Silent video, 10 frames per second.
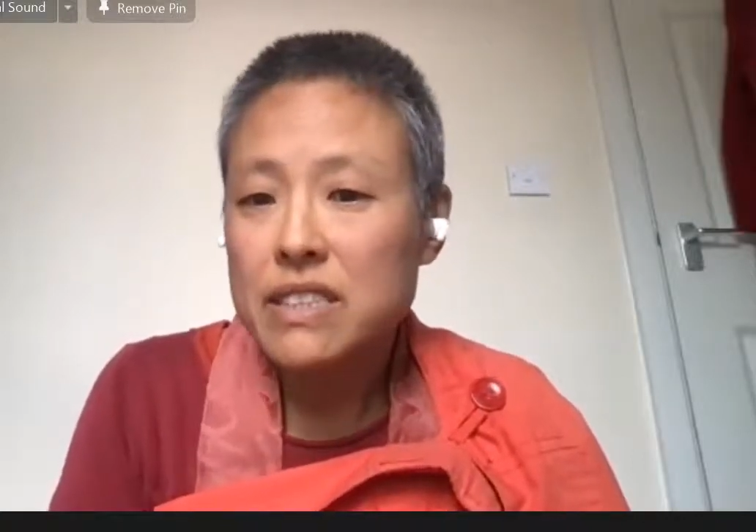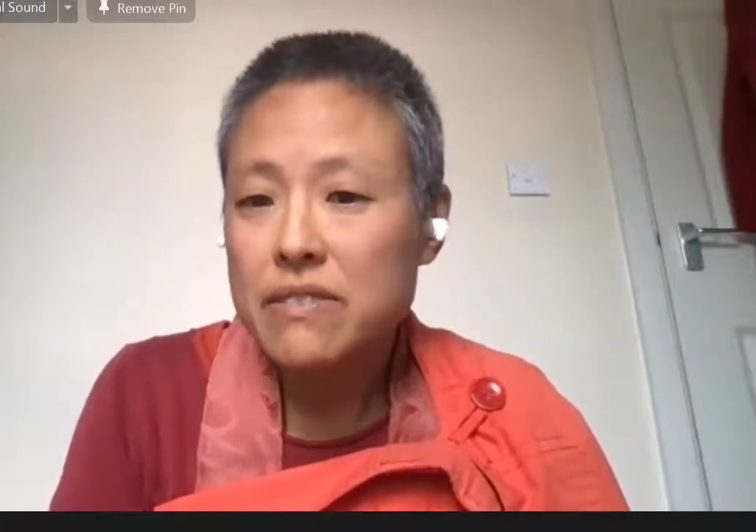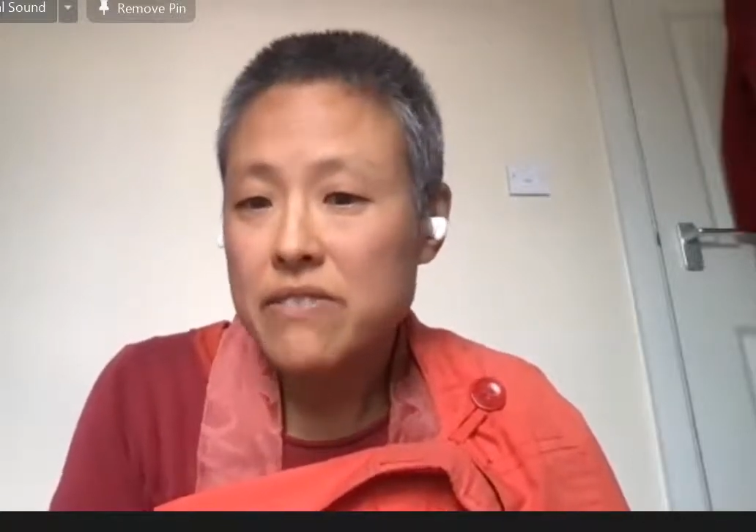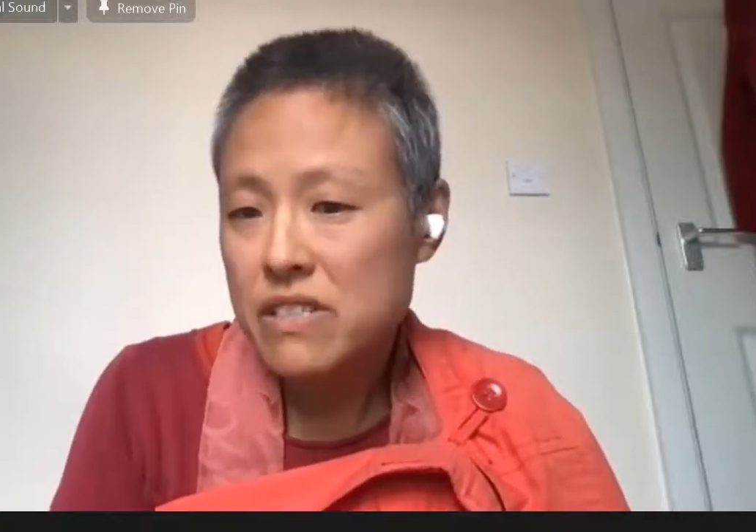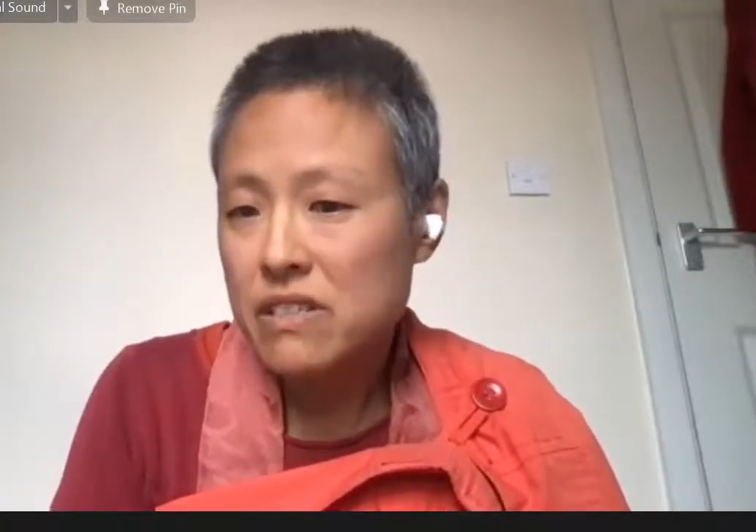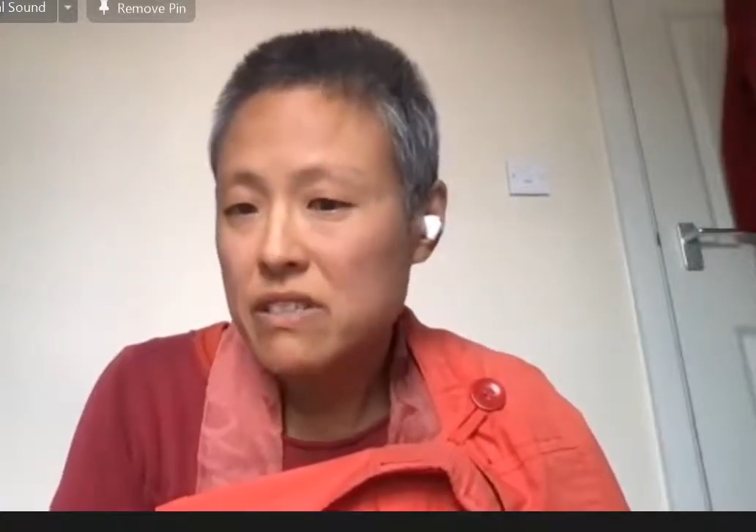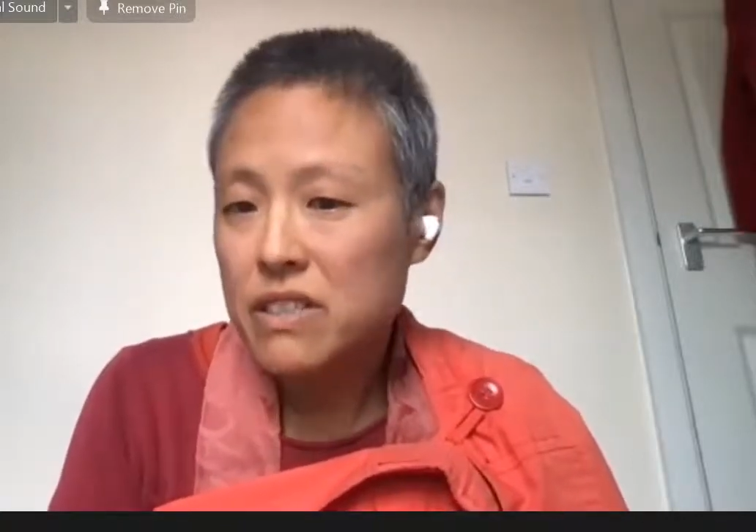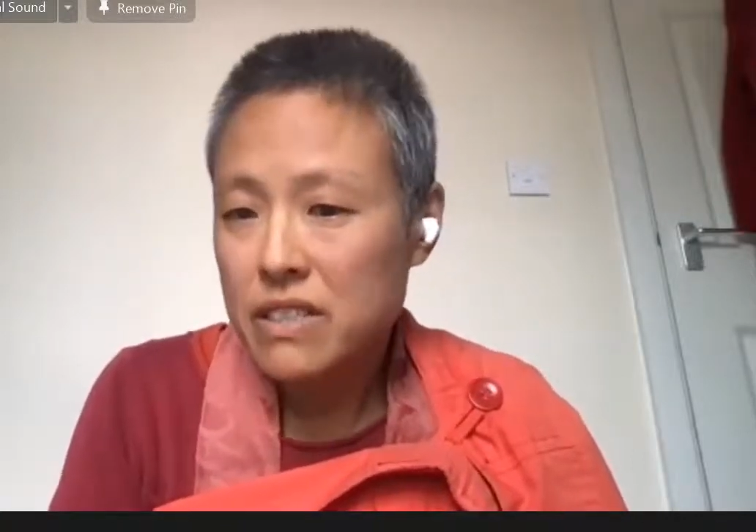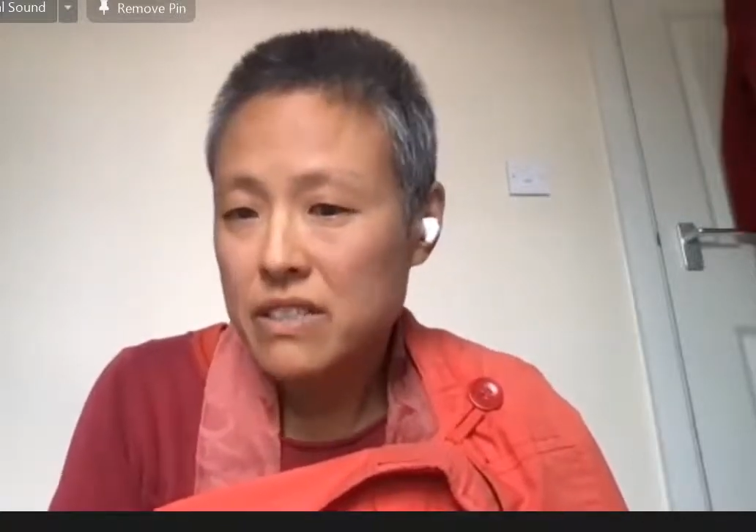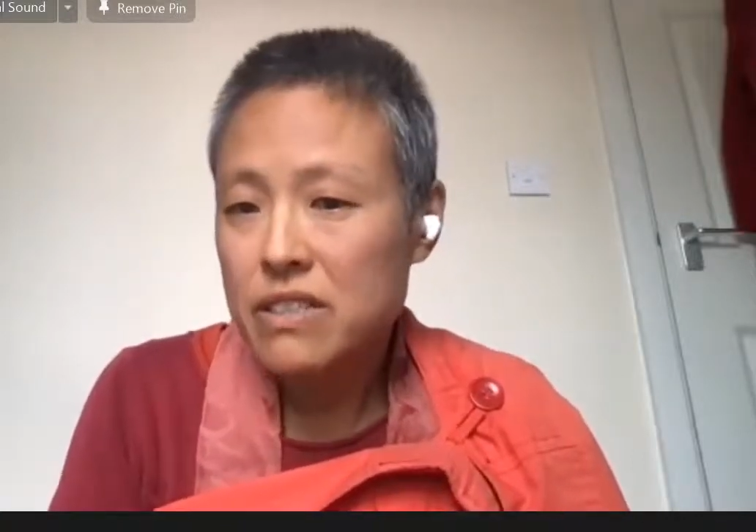a physical
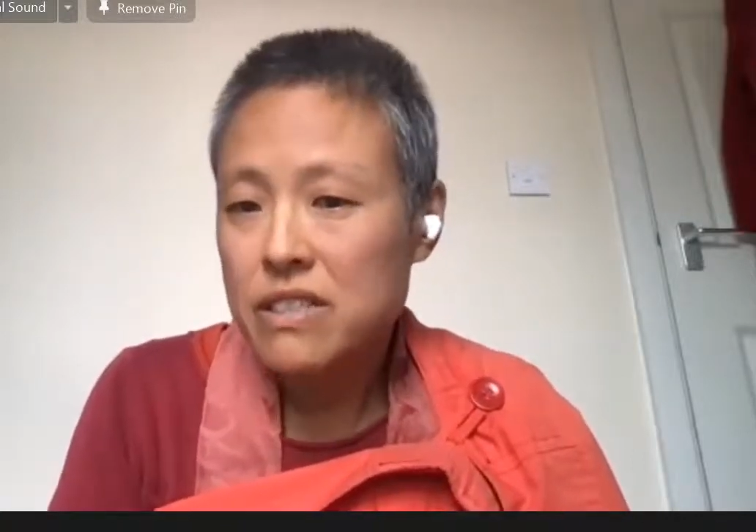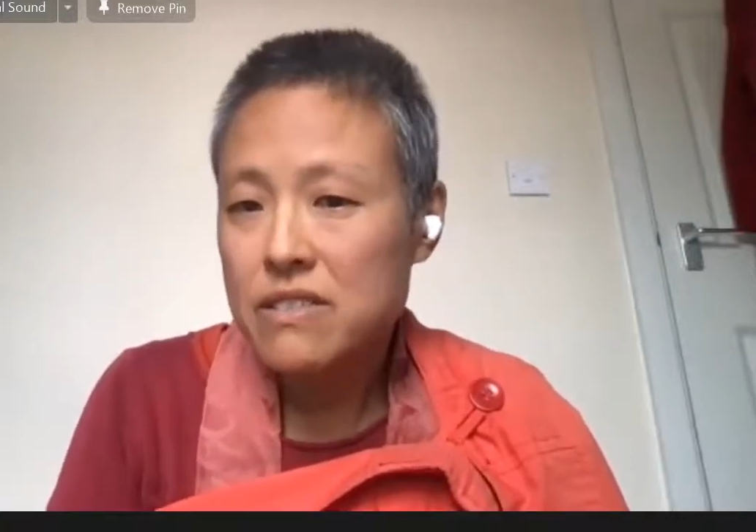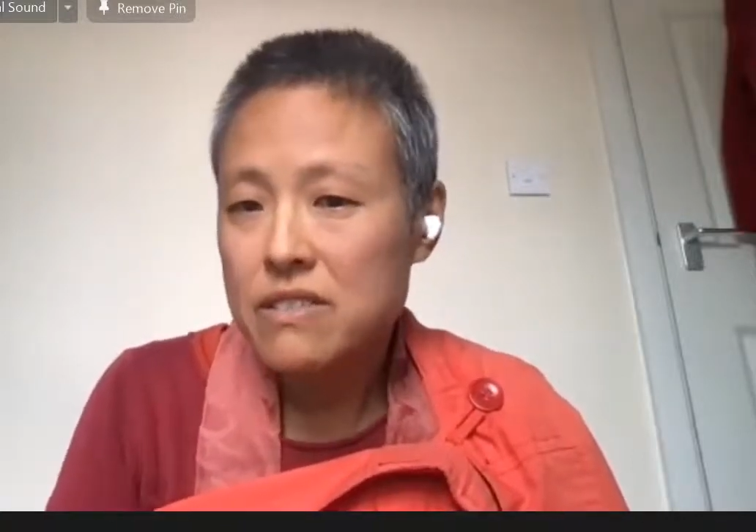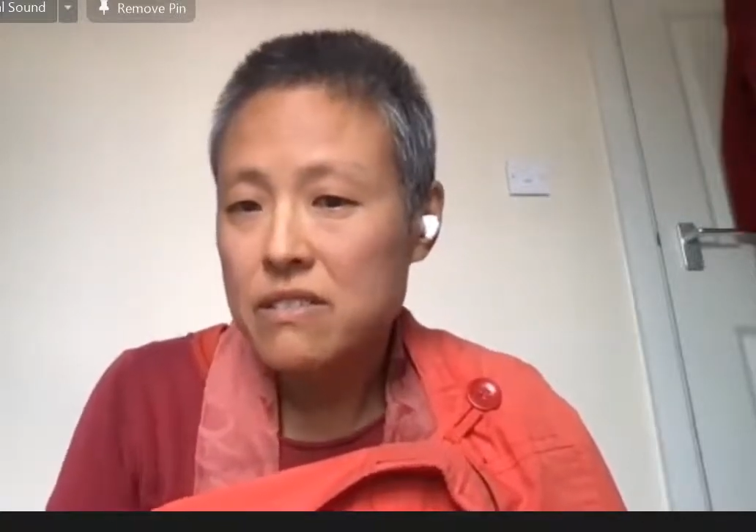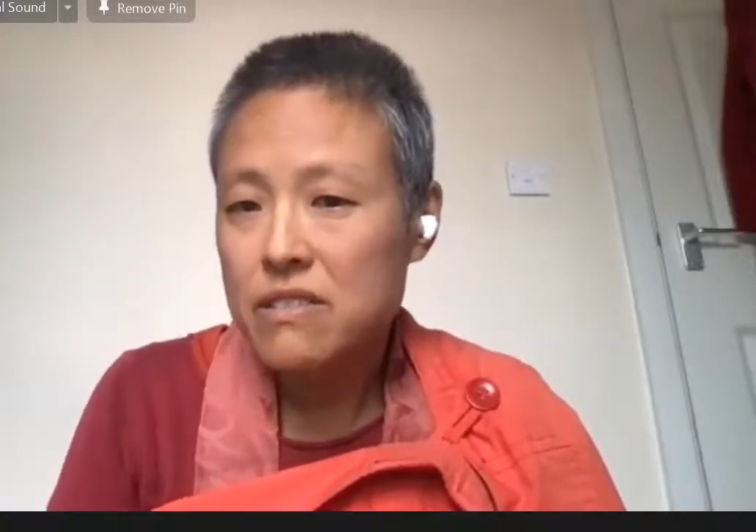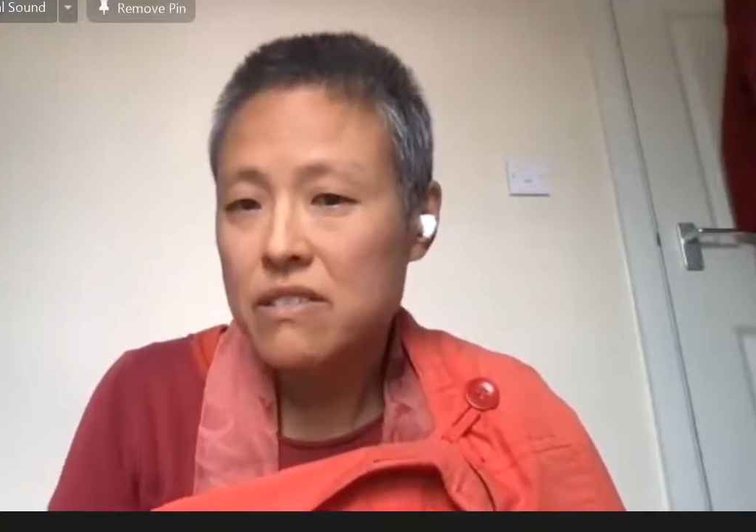illness.